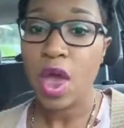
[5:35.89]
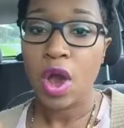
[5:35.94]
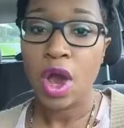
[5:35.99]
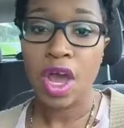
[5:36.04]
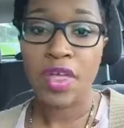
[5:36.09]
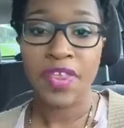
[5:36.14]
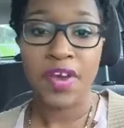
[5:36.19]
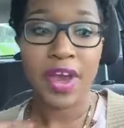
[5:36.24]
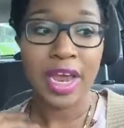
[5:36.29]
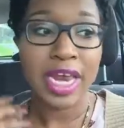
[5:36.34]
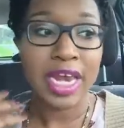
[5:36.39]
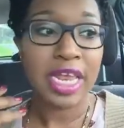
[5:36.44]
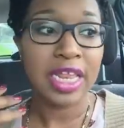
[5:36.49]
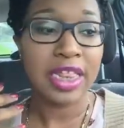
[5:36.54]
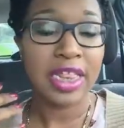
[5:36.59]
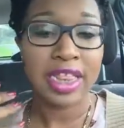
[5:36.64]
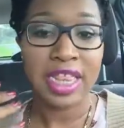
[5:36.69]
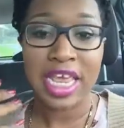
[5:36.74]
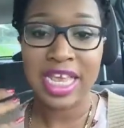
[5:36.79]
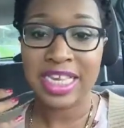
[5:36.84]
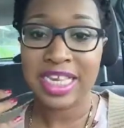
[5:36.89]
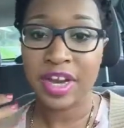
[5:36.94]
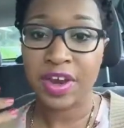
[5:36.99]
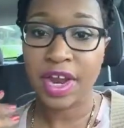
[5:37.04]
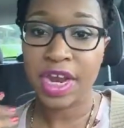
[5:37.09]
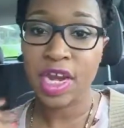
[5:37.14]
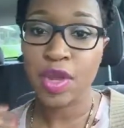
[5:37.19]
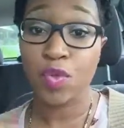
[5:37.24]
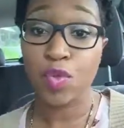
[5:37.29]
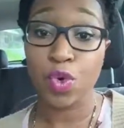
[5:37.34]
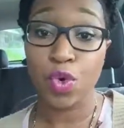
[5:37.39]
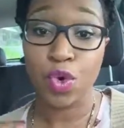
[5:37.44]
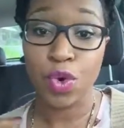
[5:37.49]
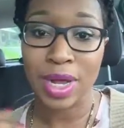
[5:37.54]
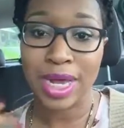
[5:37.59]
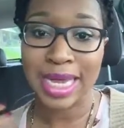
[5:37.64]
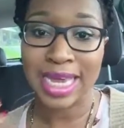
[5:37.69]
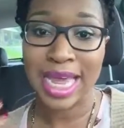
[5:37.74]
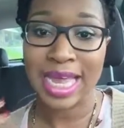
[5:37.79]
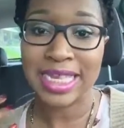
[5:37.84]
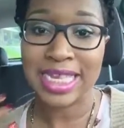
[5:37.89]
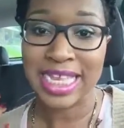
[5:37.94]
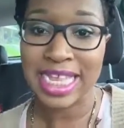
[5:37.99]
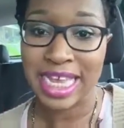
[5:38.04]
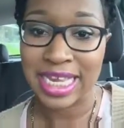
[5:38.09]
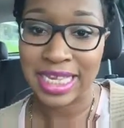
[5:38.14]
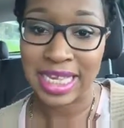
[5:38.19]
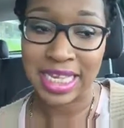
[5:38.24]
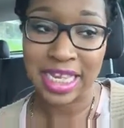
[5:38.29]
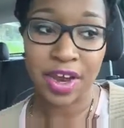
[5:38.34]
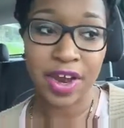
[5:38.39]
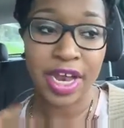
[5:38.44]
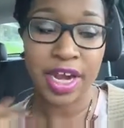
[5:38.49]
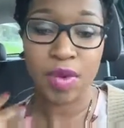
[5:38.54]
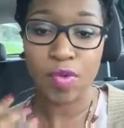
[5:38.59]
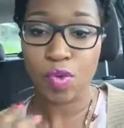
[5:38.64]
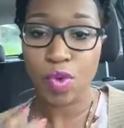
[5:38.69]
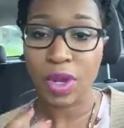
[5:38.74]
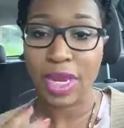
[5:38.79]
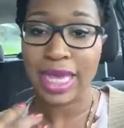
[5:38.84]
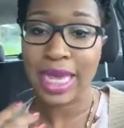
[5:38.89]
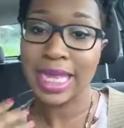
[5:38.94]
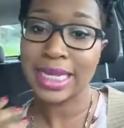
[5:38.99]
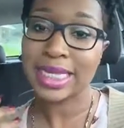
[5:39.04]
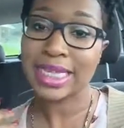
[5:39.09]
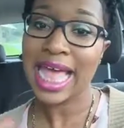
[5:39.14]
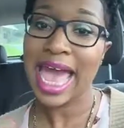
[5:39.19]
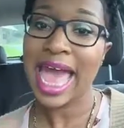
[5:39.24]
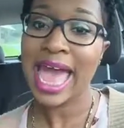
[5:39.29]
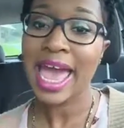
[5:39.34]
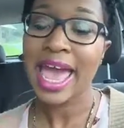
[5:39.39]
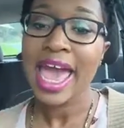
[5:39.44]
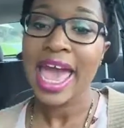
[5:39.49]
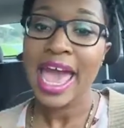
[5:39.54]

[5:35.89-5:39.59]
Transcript: Is there any rule against this? Is there any rule against that?